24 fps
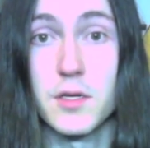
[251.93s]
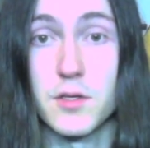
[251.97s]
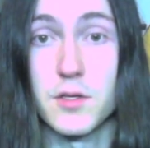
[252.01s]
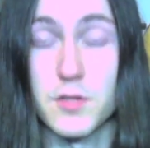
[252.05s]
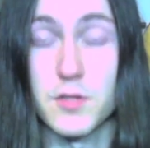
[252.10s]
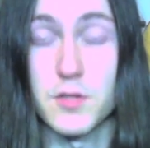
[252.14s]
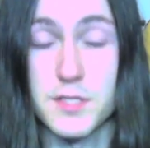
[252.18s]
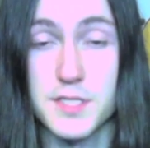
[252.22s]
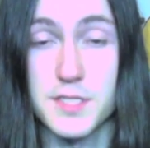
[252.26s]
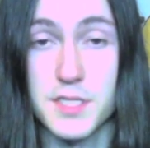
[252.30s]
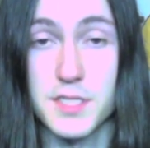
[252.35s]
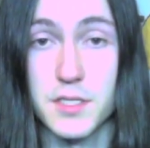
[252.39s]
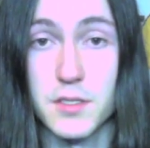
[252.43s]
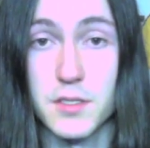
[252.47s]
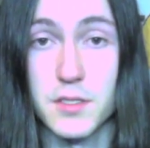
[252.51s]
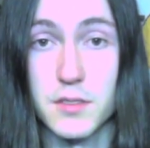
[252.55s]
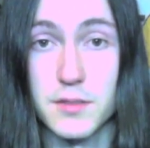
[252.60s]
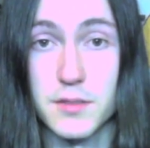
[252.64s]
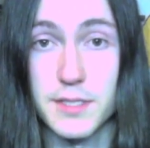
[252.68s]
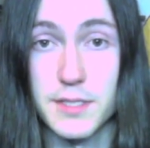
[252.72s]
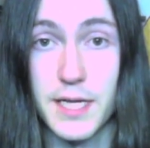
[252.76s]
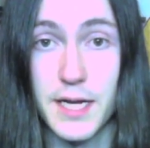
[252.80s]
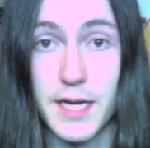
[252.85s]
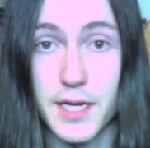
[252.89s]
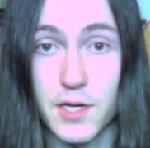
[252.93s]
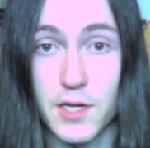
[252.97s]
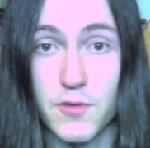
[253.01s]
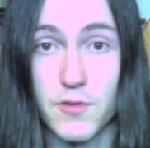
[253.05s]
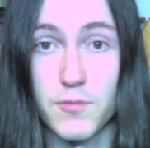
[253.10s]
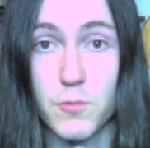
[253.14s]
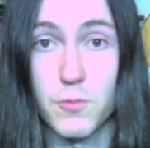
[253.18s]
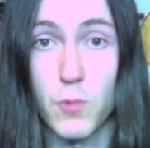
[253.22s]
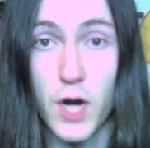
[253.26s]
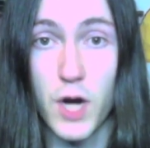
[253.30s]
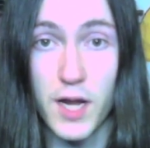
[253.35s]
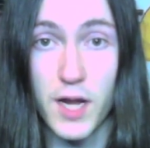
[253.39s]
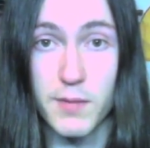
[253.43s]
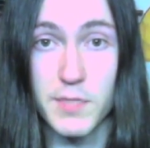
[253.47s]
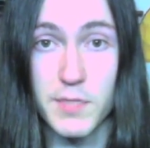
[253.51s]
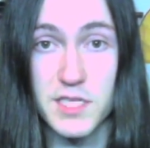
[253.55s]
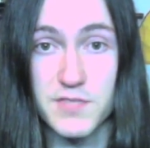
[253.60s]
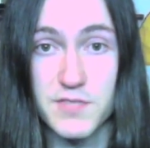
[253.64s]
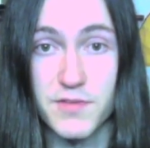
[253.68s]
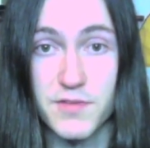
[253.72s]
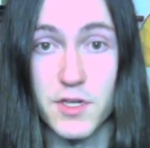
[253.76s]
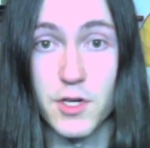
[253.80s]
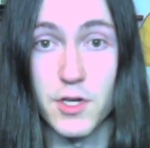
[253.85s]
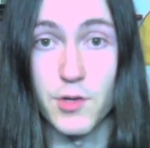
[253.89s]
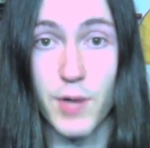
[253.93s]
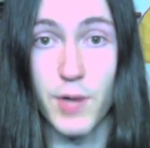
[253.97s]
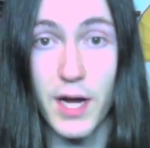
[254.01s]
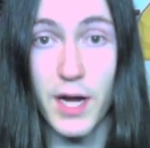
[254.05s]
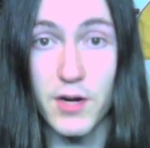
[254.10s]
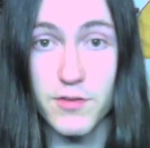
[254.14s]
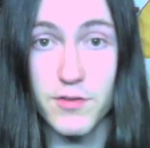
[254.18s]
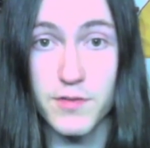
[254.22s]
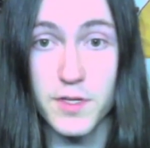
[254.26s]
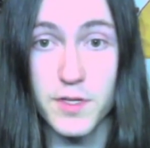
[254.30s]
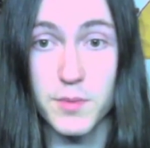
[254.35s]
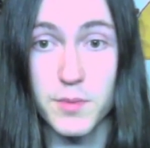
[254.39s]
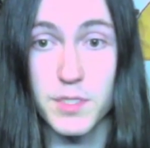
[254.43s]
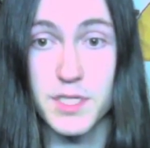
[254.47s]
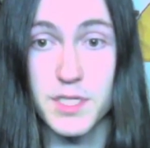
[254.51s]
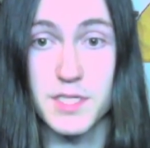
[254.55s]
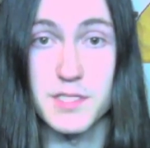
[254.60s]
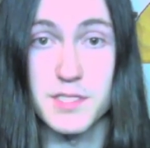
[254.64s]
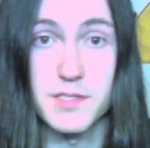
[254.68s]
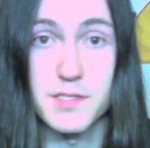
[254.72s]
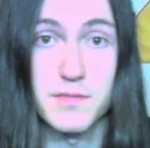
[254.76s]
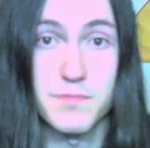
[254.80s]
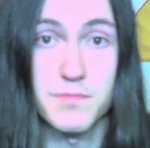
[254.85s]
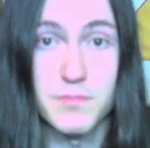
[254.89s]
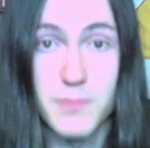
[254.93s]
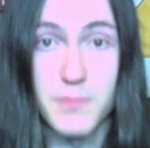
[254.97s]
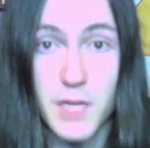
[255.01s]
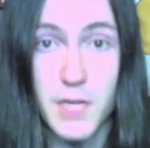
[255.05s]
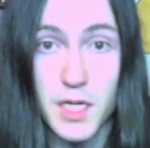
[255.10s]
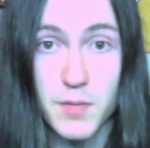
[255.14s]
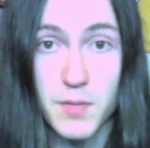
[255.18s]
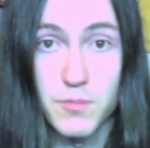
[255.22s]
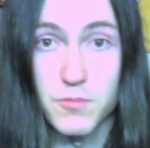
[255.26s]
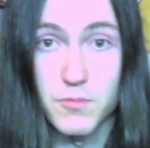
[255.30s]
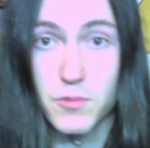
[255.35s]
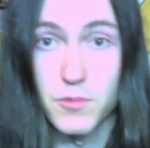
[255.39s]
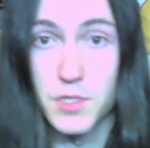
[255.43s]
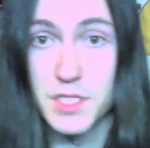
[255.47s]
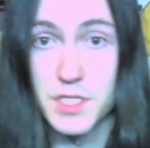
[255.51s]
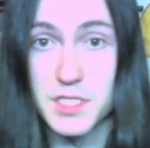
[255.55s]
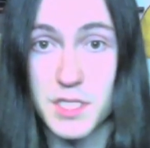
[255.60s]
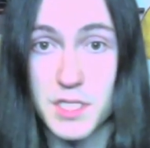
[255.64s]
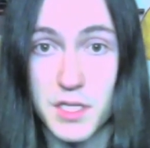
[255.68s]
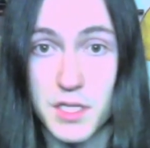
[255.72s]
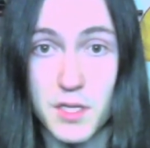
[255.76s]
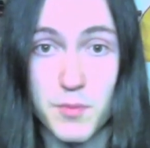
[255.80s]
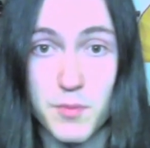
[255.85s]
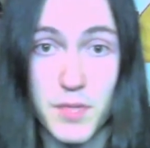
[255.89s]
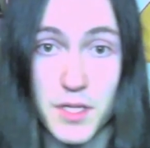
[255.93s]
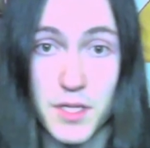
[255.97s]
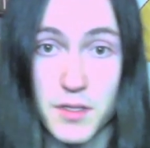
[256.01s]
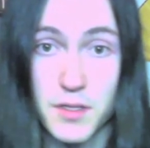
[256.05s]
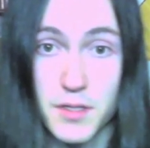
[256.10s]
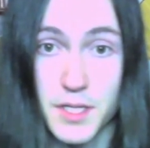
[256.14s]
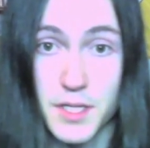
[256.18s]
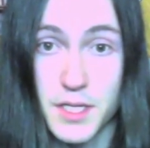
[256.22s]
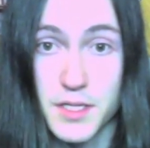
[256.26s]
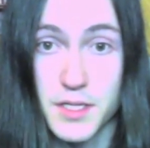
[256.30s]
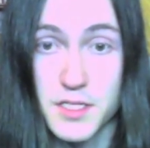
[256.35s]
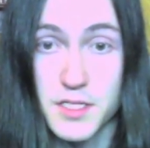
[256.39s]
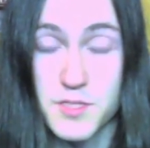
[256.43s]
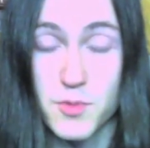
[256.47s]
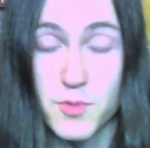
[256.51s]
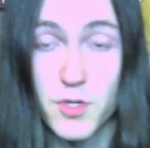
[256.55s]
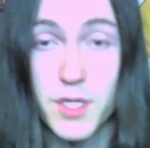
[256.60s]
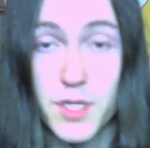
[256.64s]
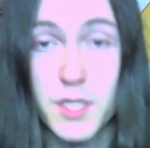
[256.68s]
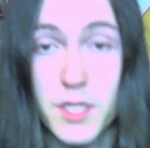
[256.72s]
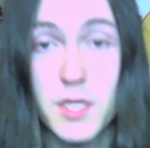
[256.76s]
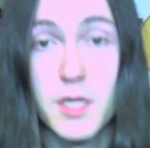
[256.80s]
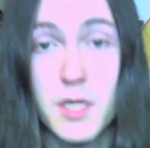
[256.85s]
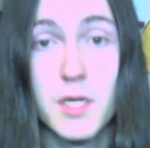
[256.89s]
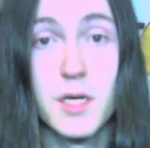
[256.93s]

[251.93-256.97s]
you're still getting a YMS video out of it, because I'm releasing them monthly at this point.